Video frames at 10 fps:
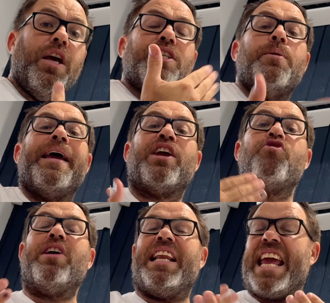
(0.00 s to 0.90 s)
to make it
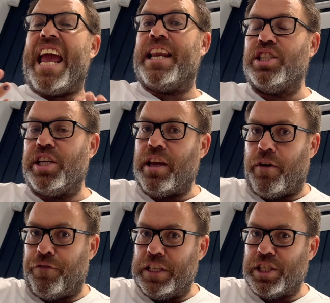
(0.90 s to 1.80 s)
really energy
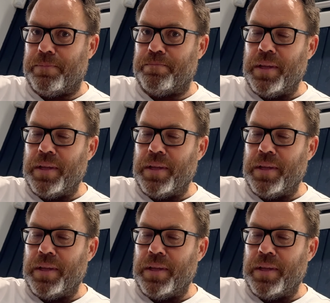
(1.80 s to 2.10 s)
efficient.